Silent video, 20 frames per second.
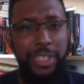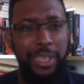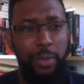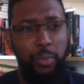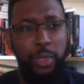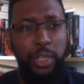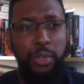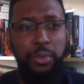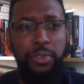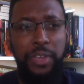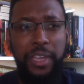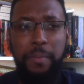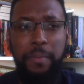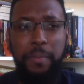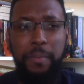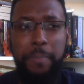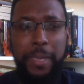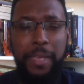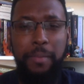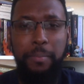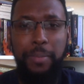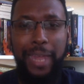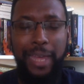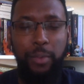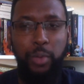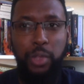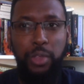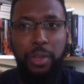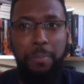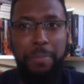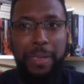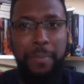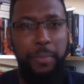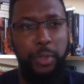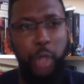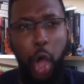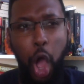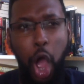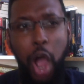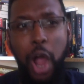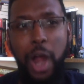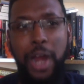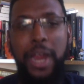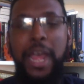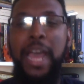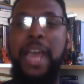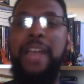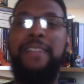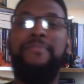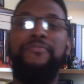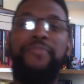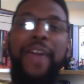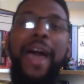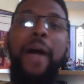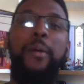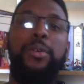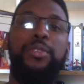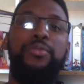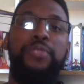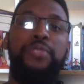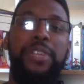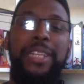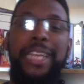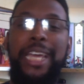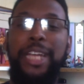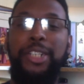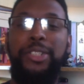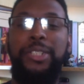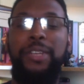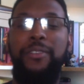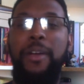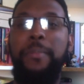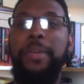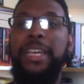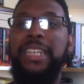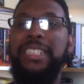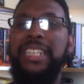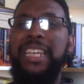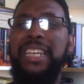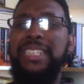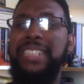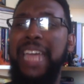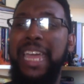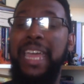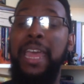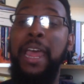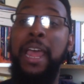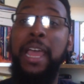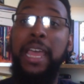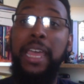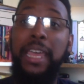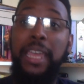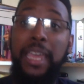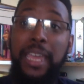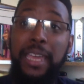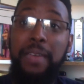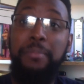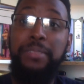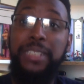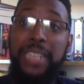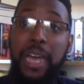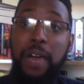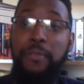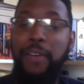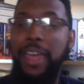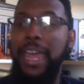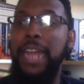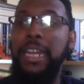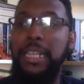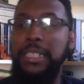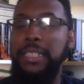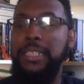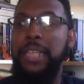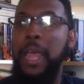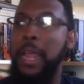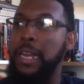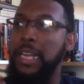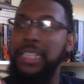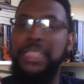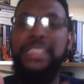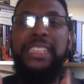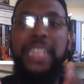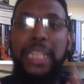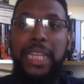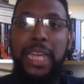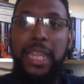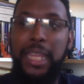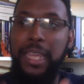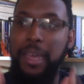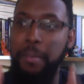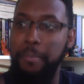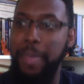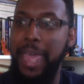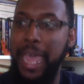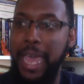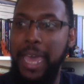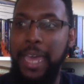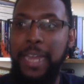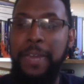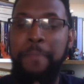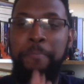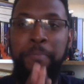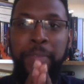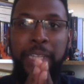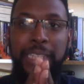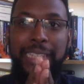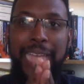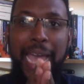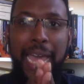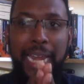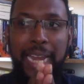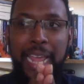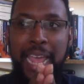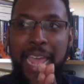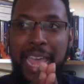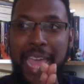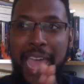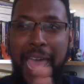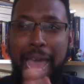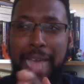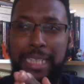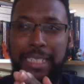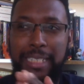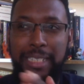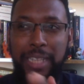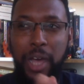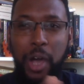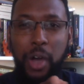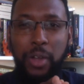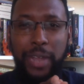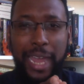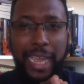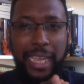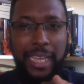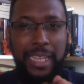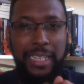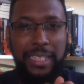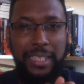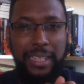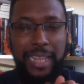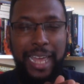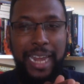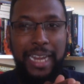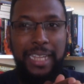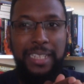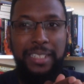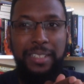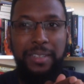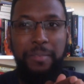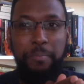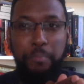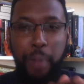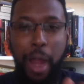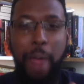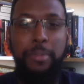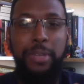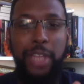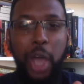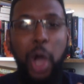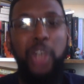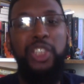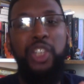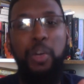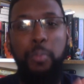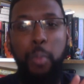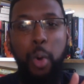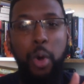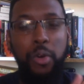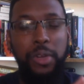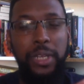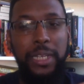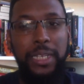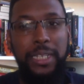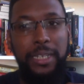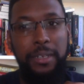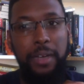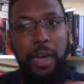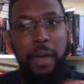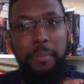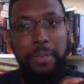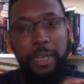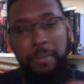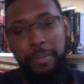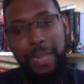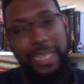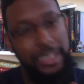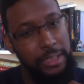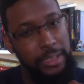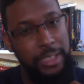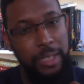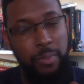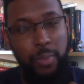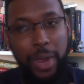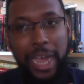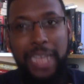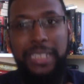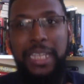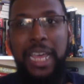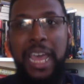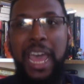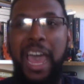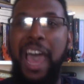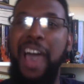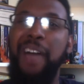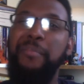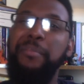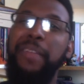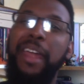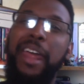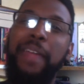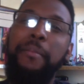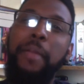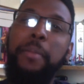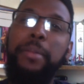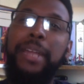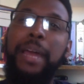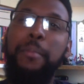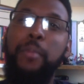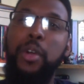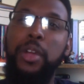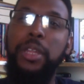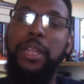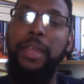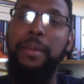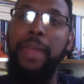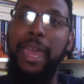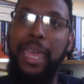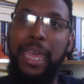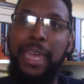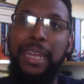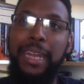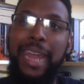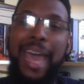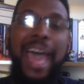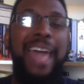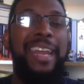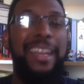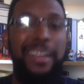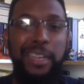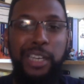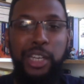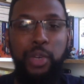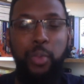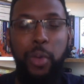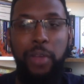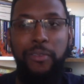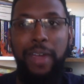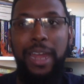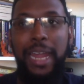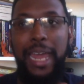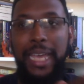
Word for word: Like, what do you think? What do you think people are? That was really interesting, right? Because he's like, he himself, right? And this is clearly a man that has his own, like, that is probably also morally complex in some ways, and maybe not more like, and not in a good way, right?